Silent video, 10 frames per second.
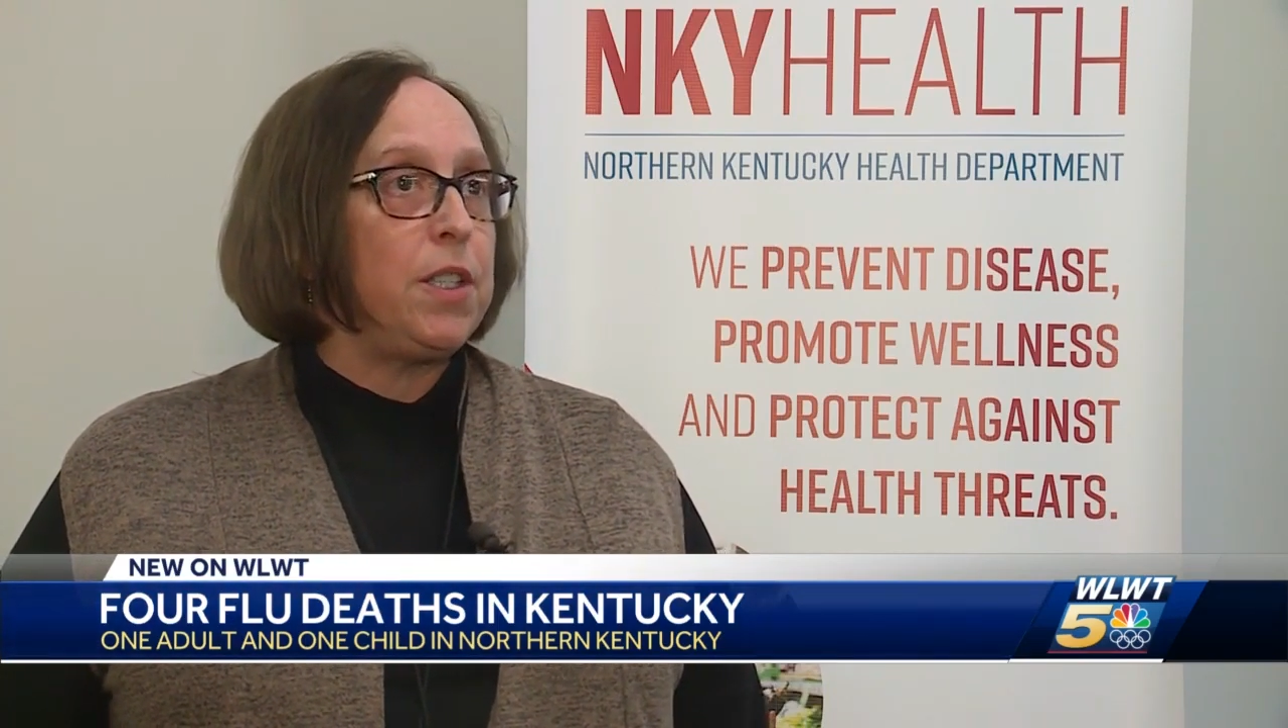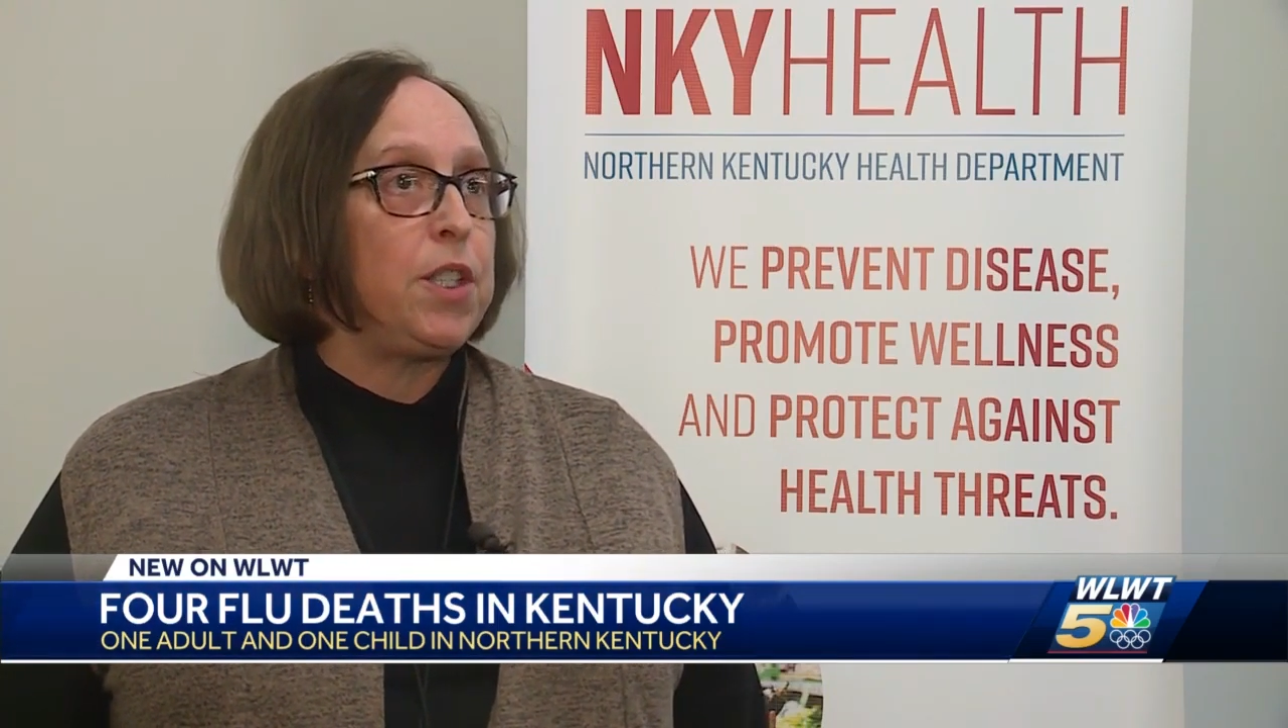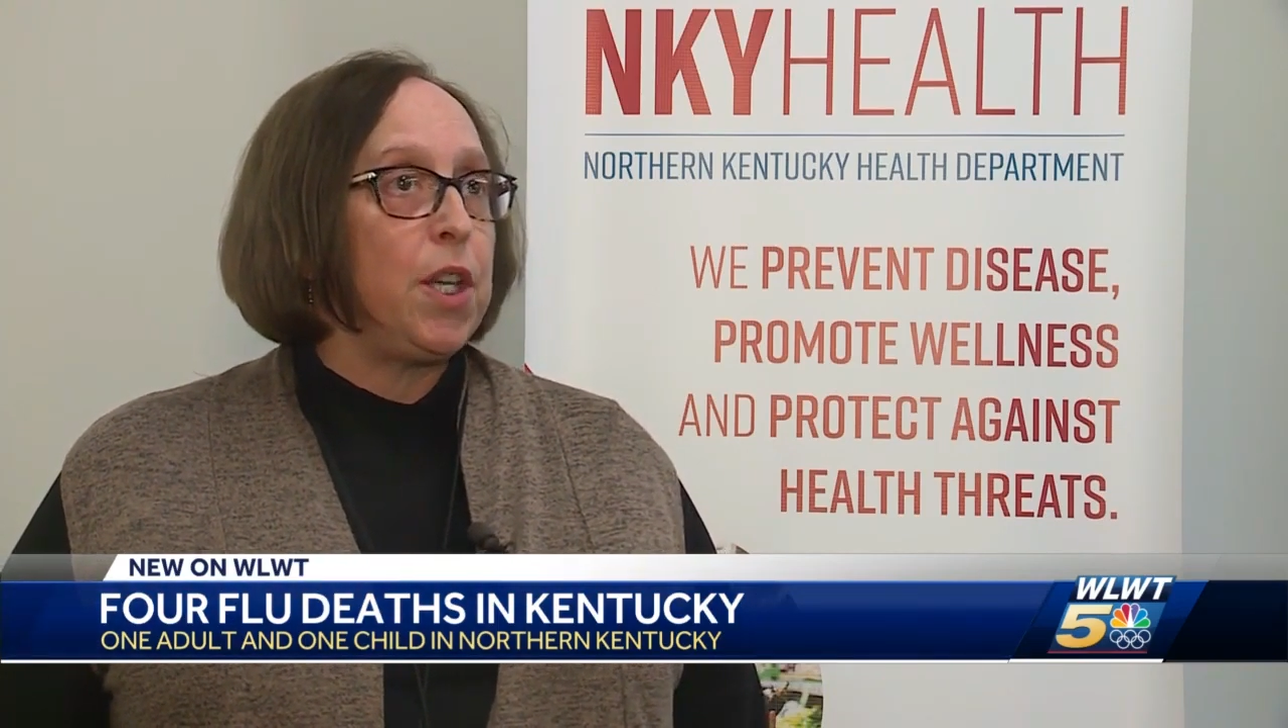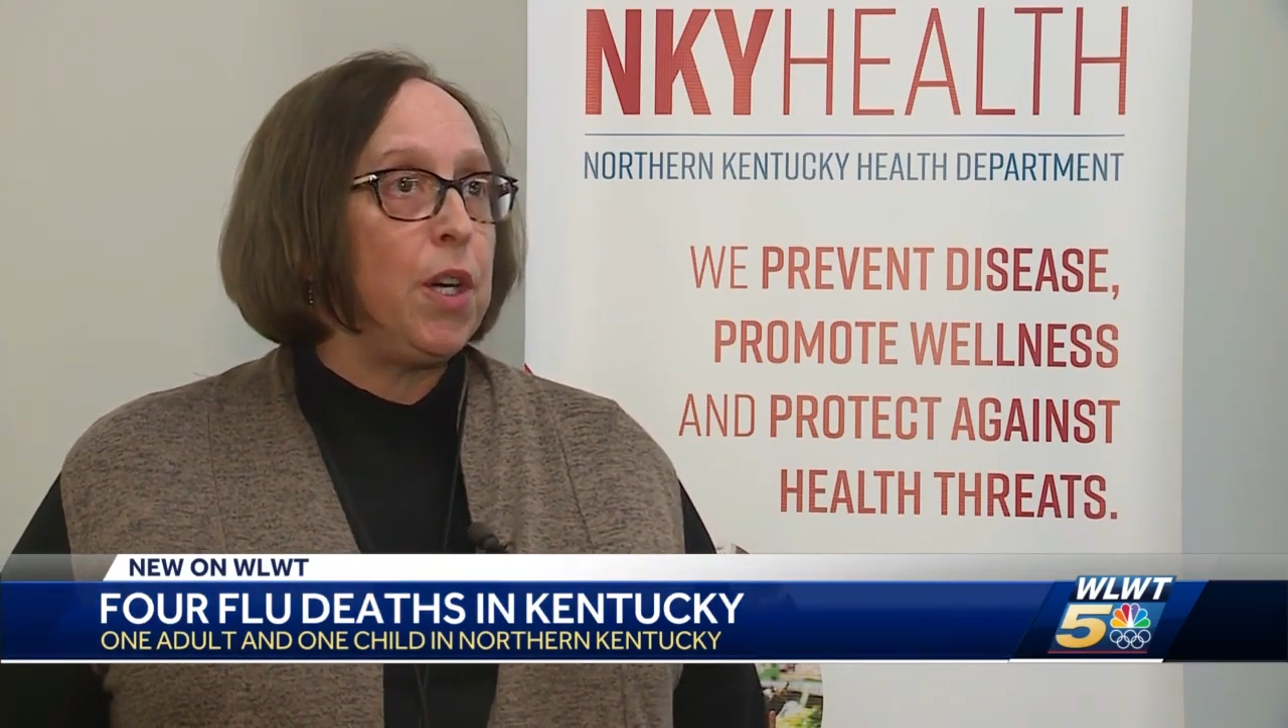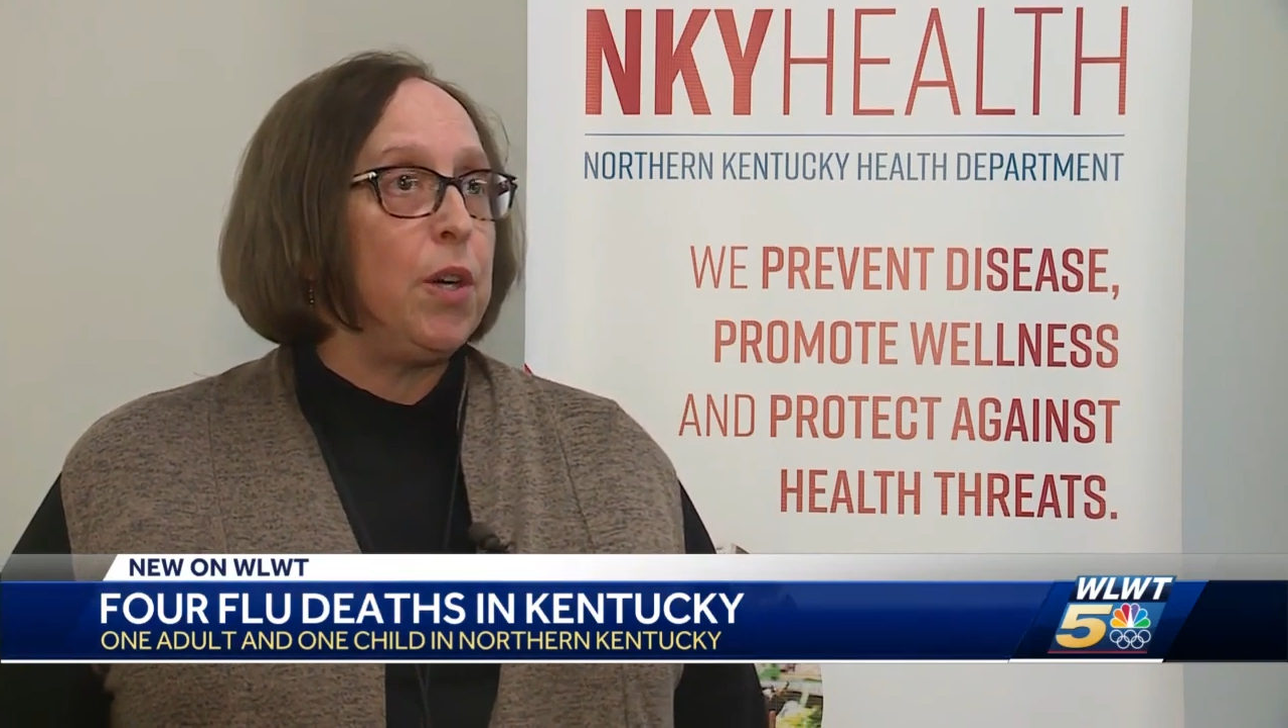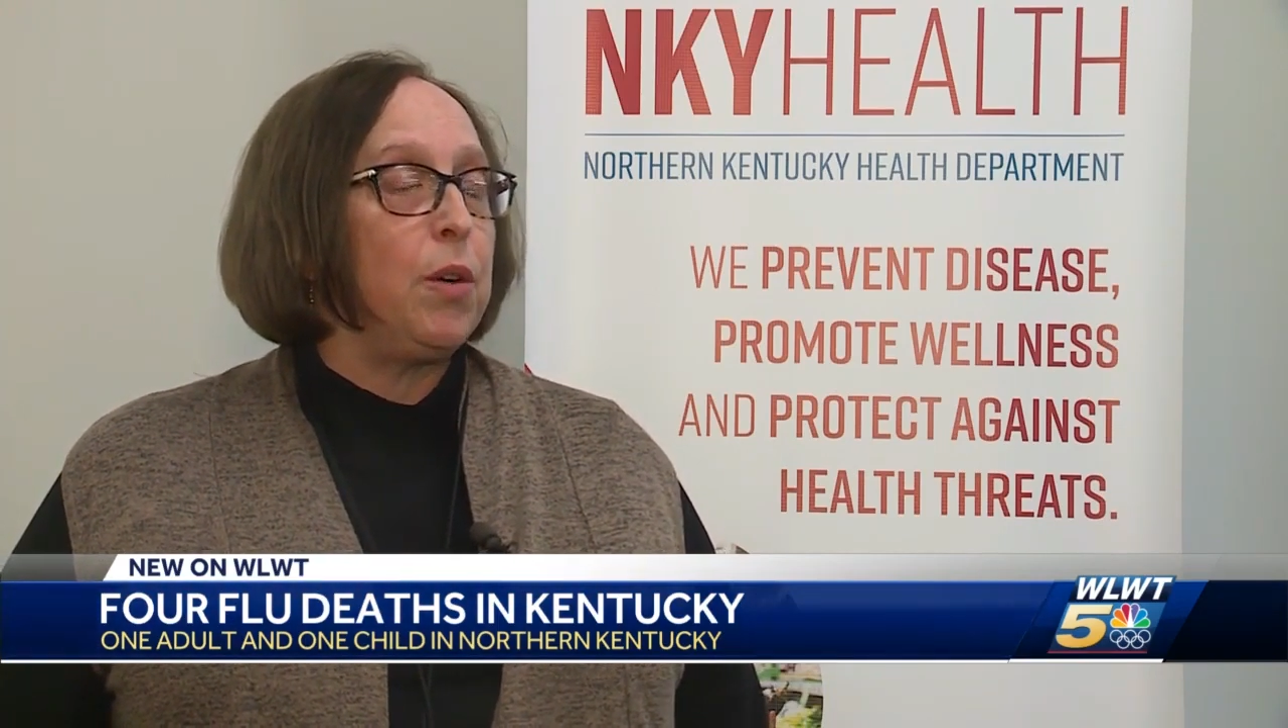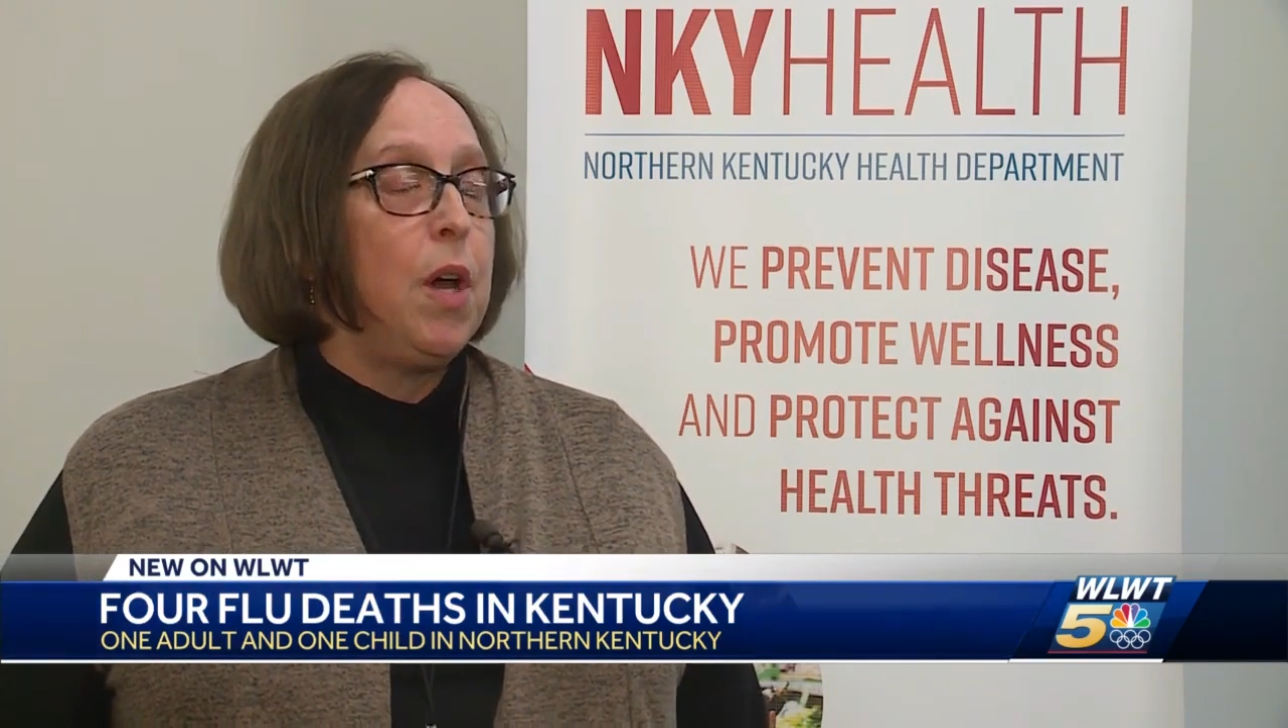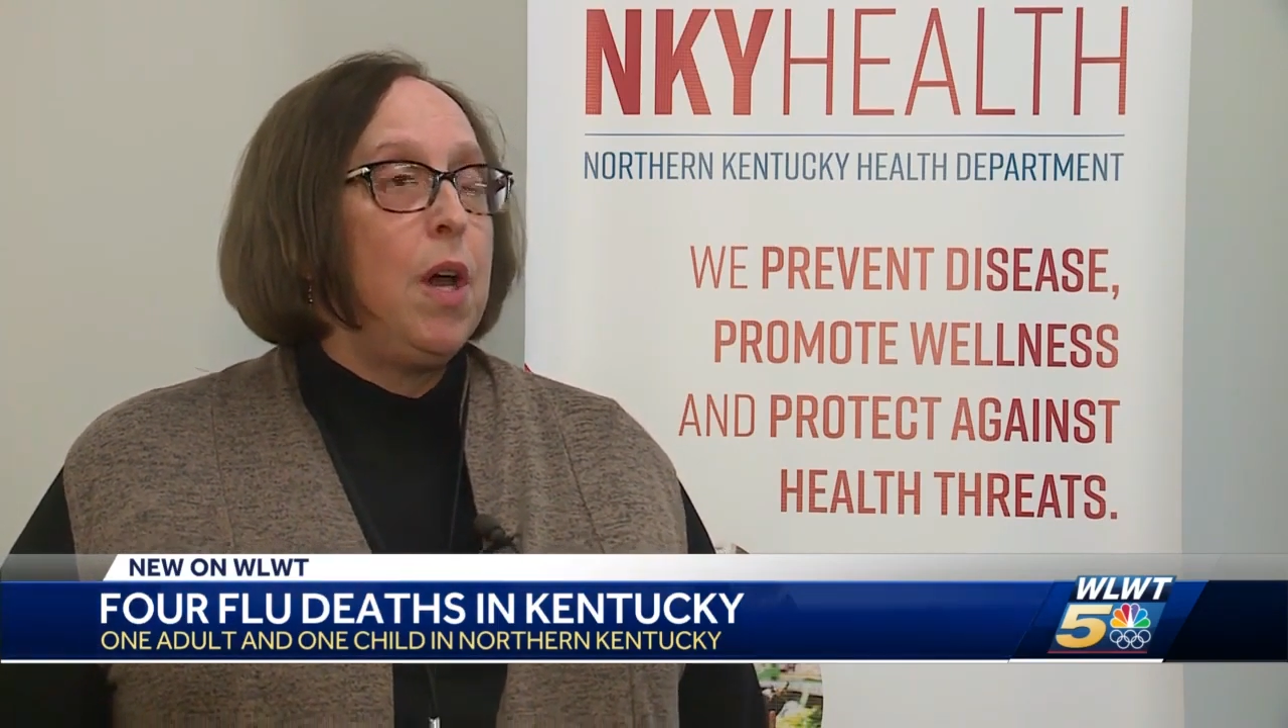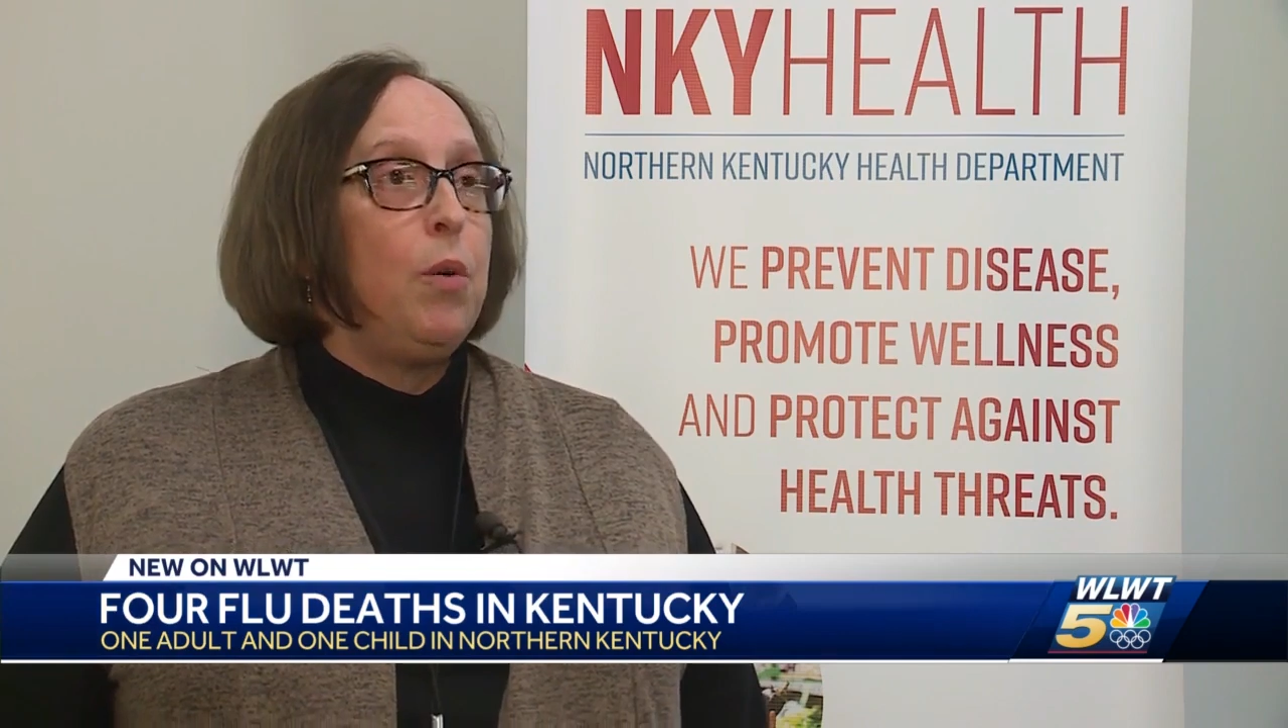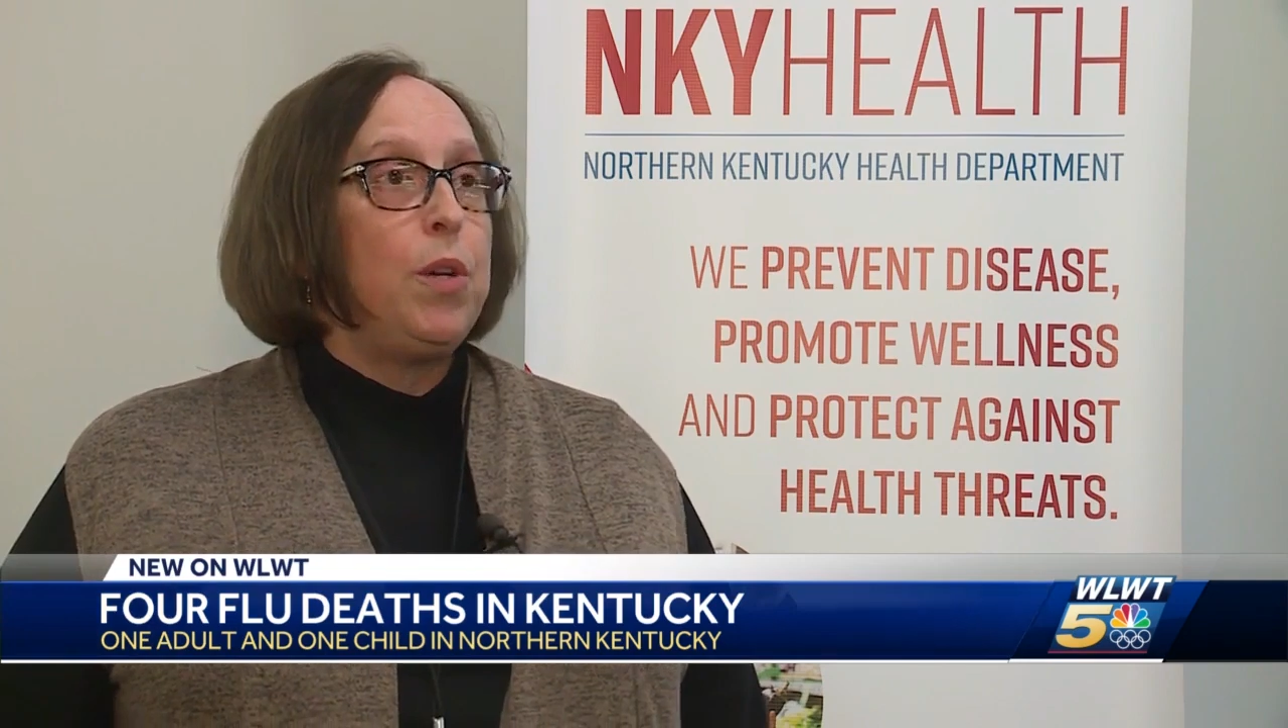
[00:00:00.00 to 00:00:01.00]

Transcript: and so